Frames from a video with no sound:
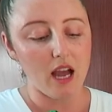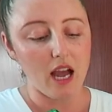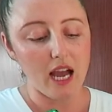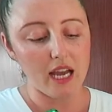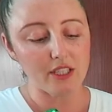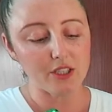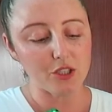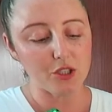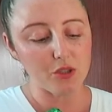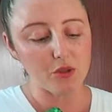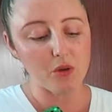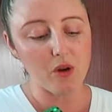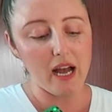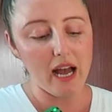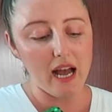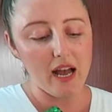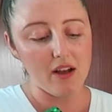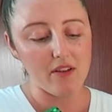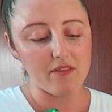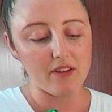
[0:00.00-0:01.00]
I do
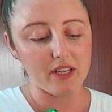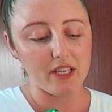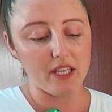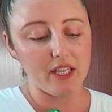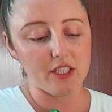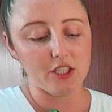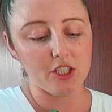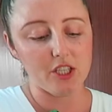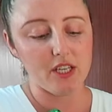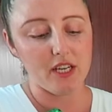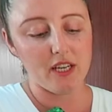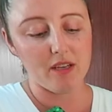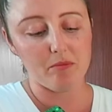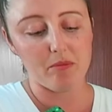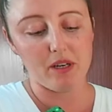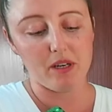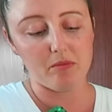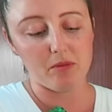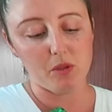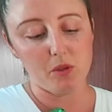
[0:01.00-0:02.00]
have a KitchenAid,
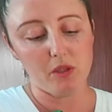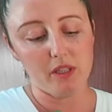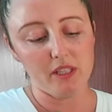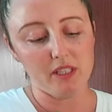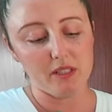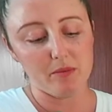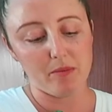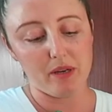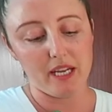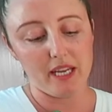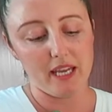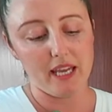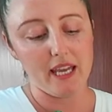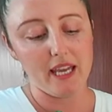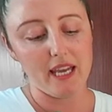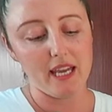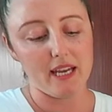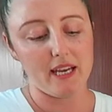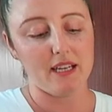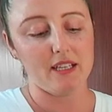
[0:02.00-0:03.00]
but I'm doing this by
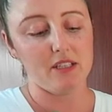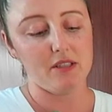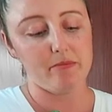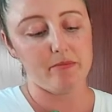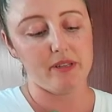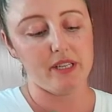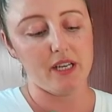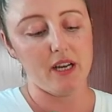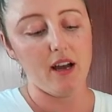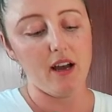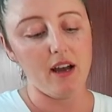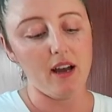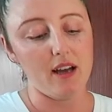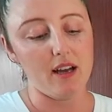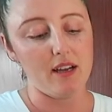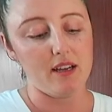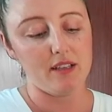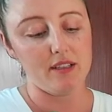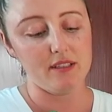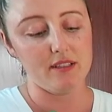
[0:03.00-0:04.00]
hand
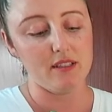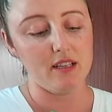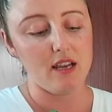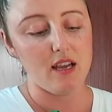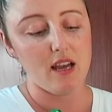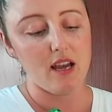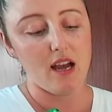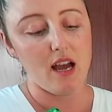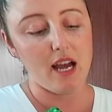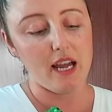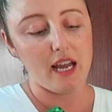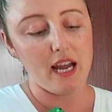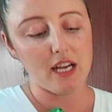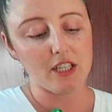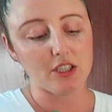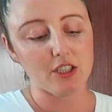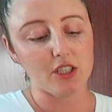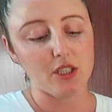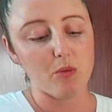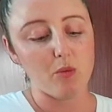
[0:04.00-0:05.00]
because I
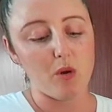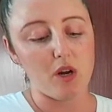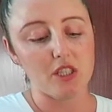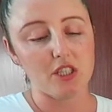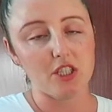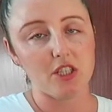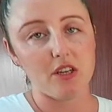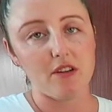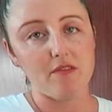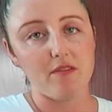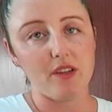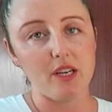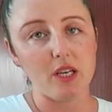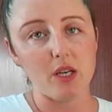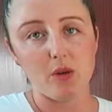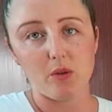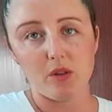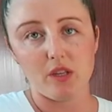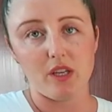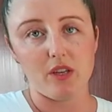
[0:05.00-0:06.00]
actually watched a
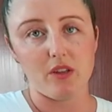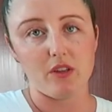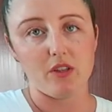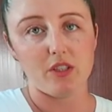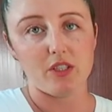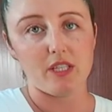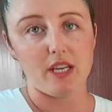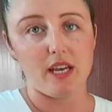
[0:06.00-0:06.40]
video the other